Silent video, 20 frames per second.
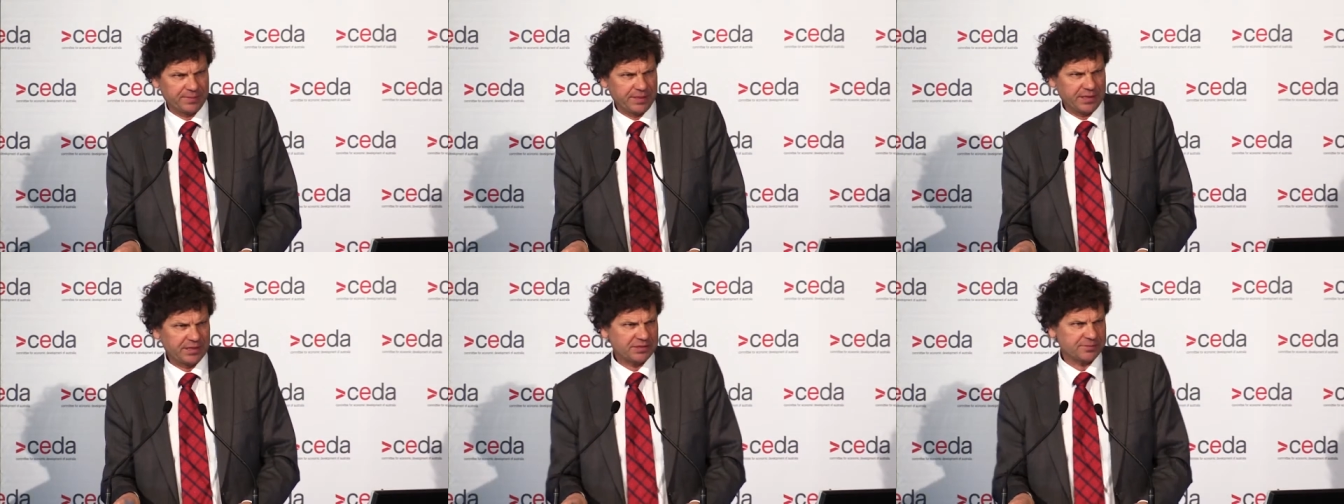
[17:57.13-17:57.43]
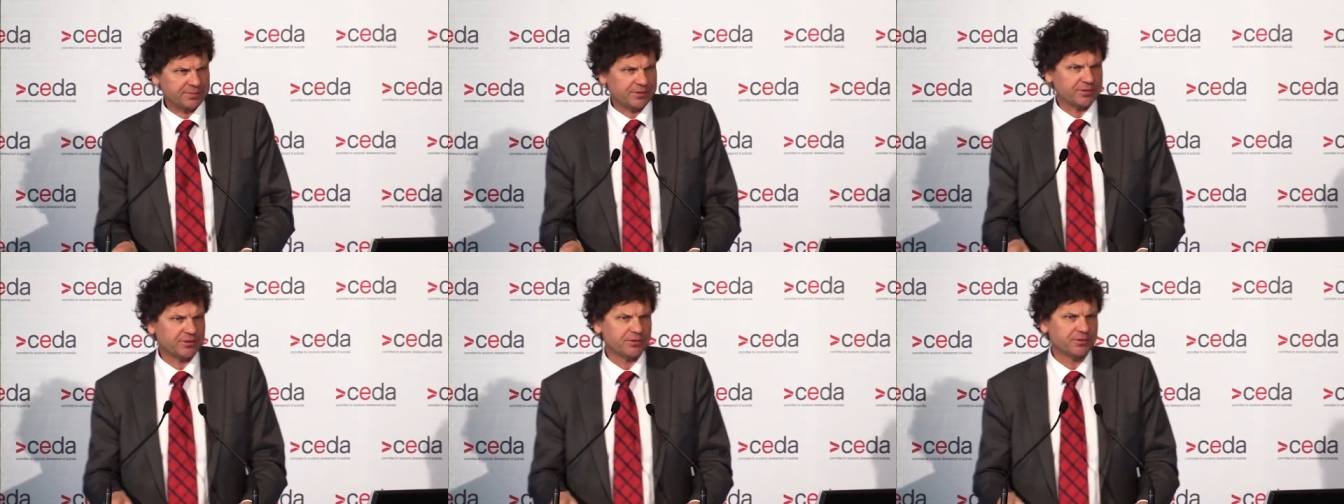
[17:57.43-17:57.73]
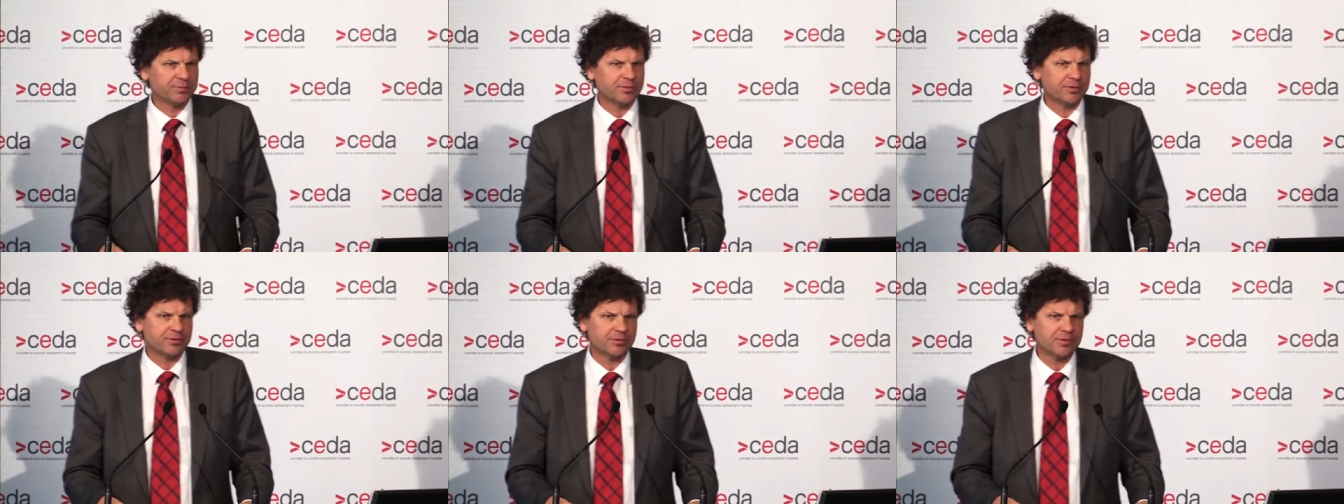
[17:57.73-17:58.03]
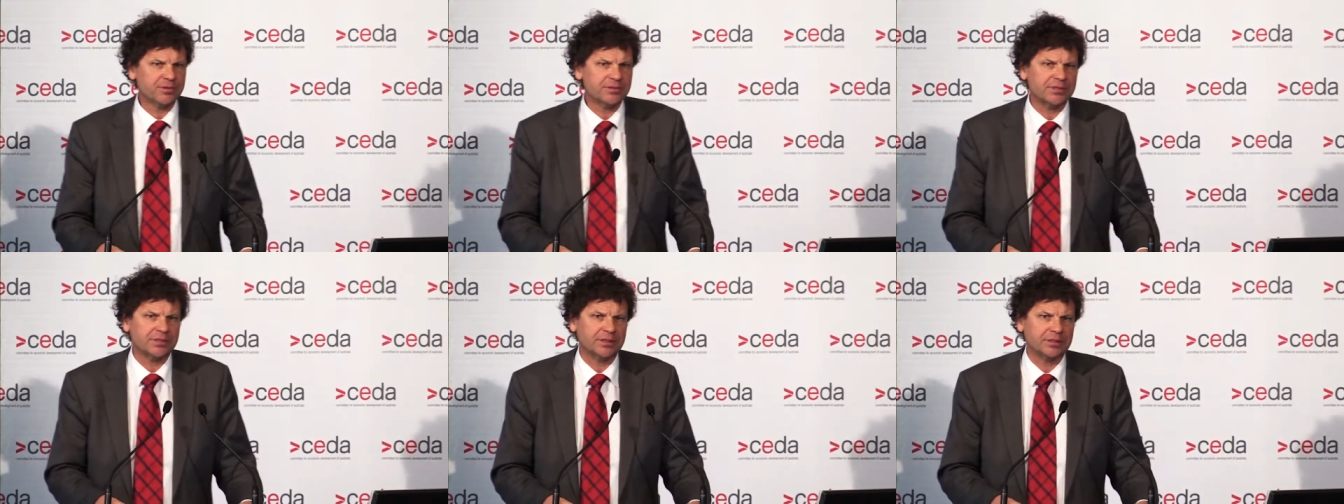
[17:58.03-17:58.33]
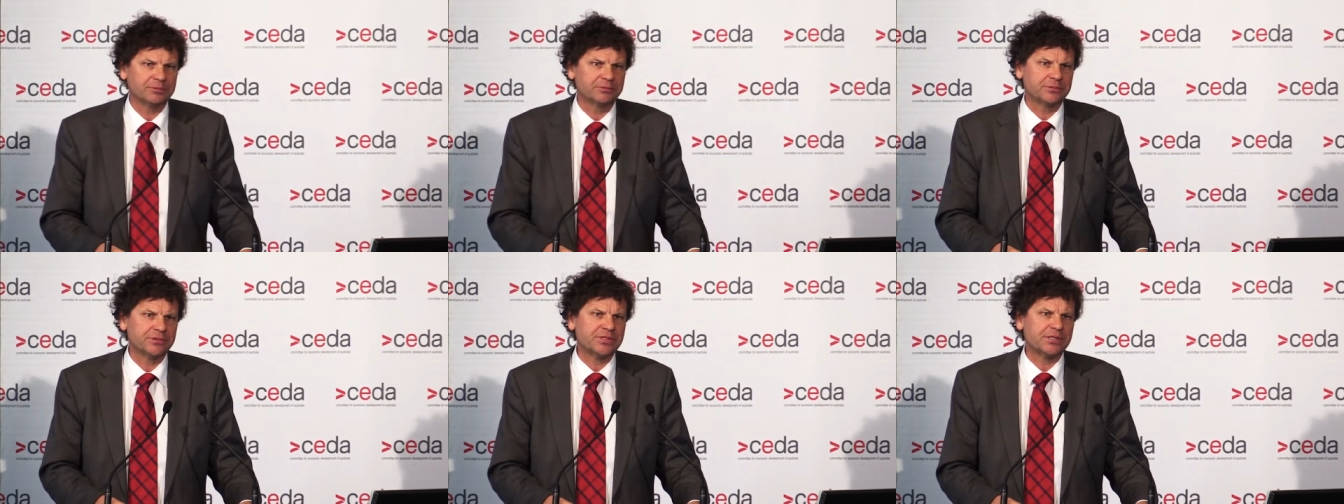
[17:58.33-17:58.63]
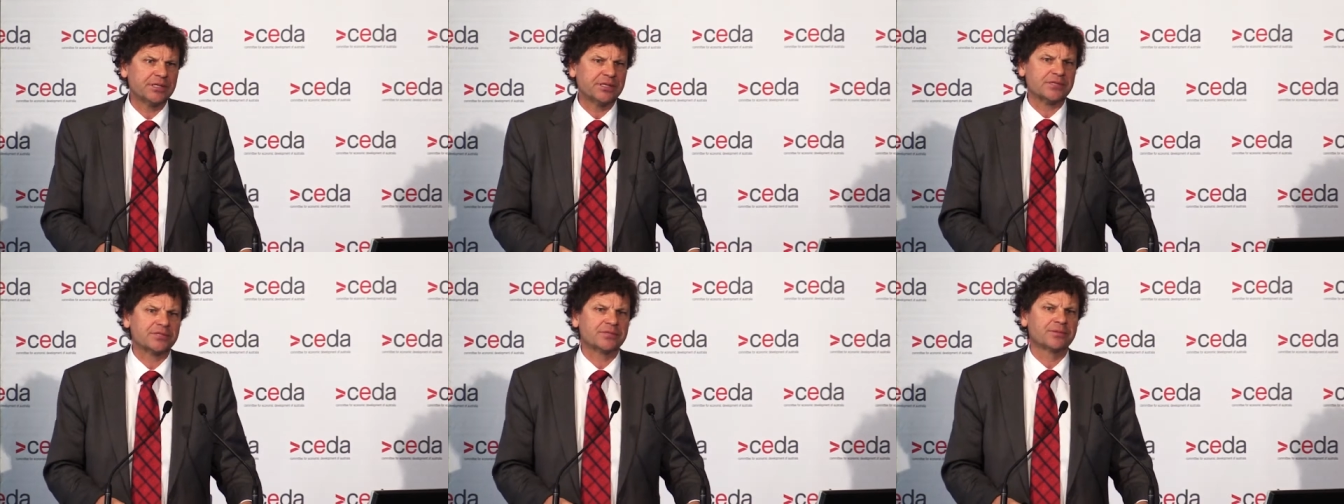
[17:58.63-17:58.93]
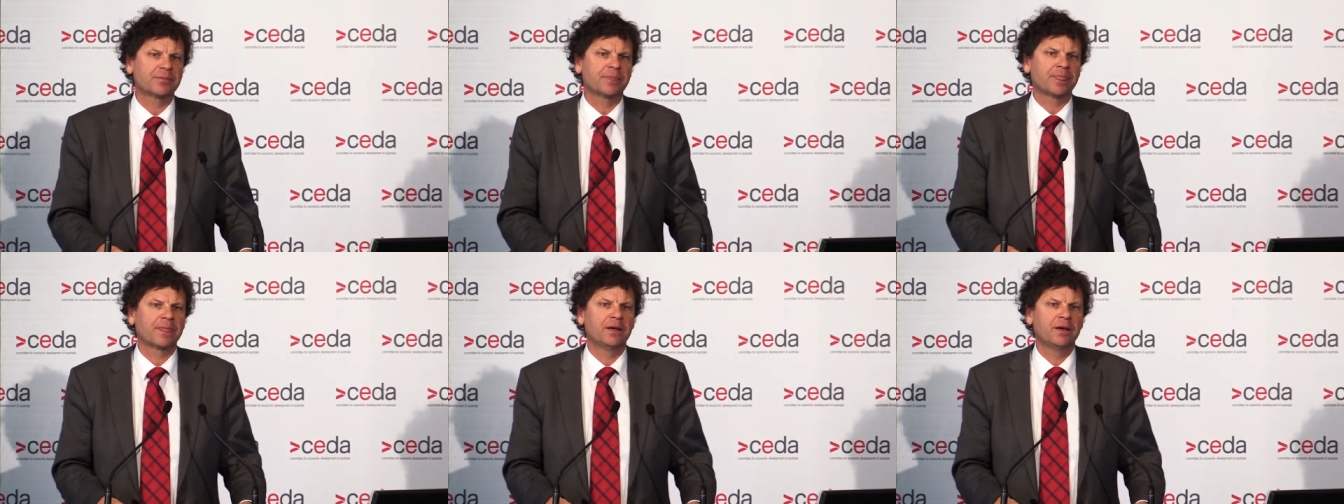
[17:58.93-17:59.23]
management who perused it was
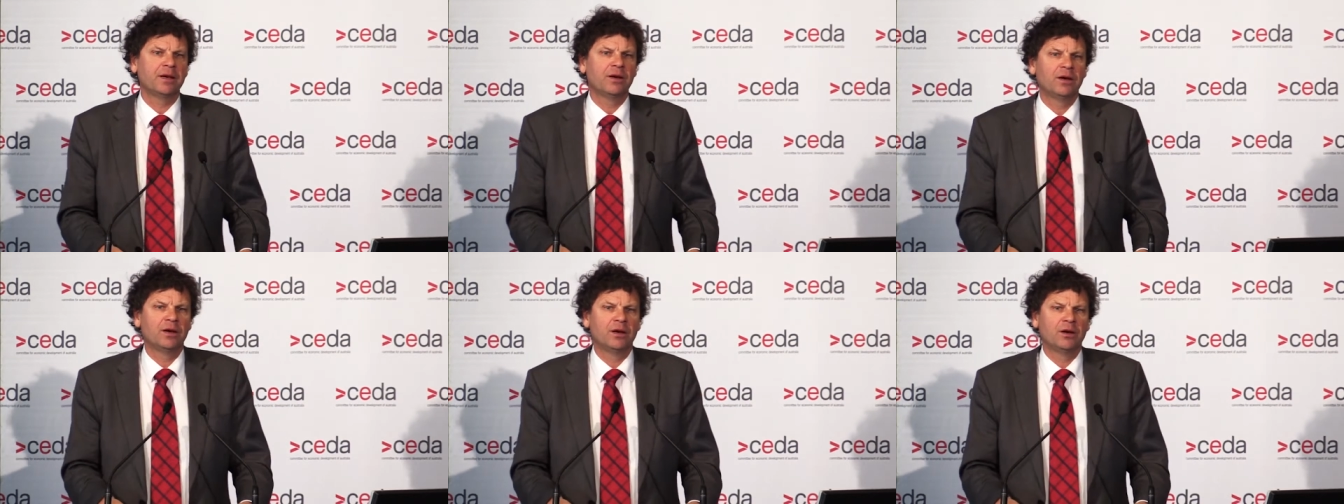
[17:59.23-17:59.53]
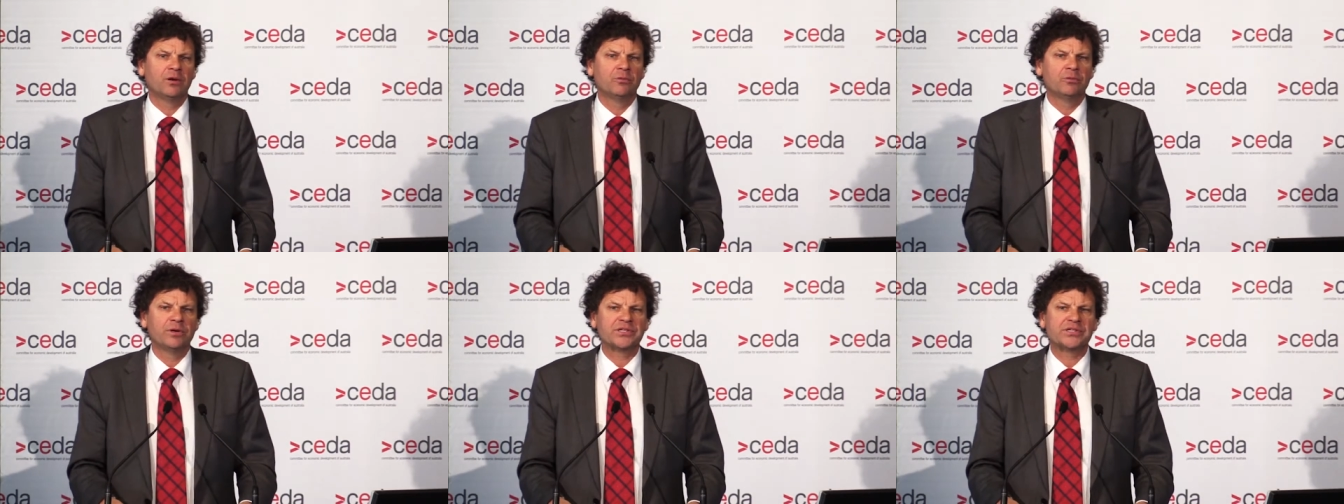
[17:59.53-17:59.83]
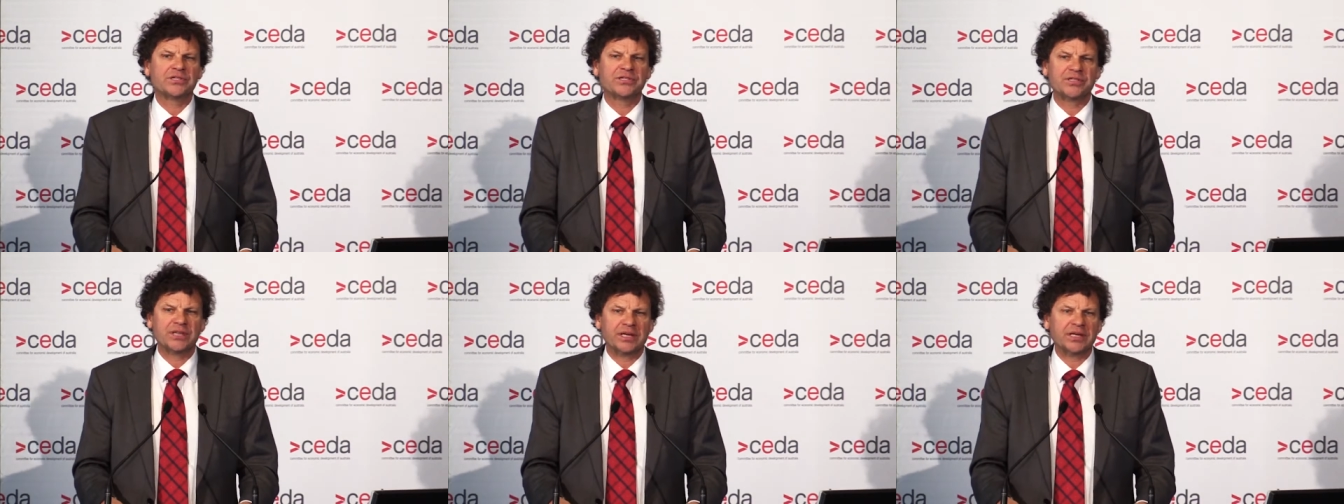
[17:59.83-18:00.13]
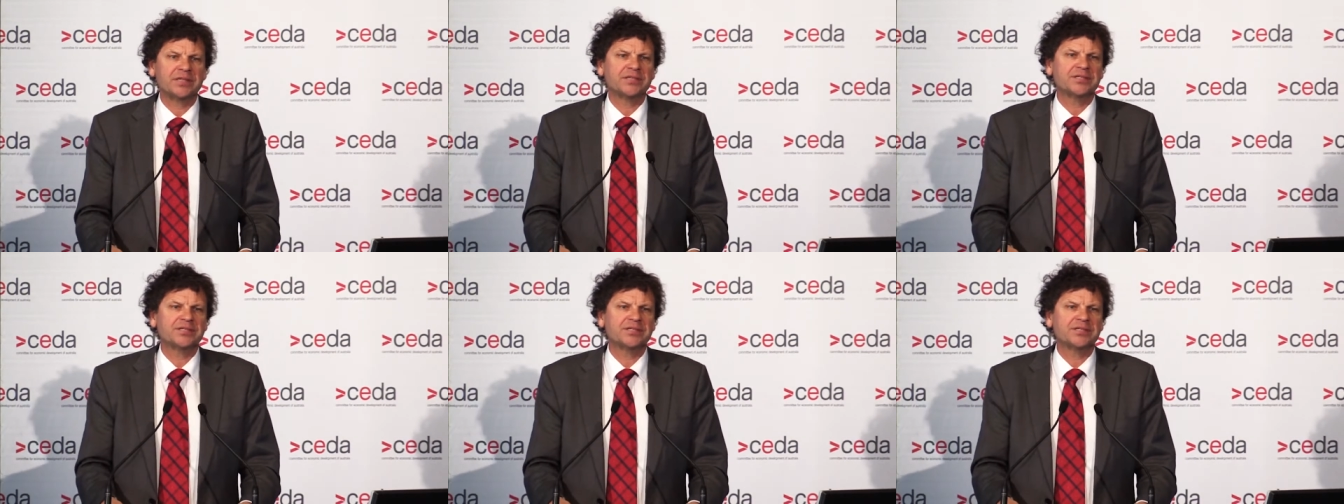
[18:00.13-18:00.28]
this. We're sick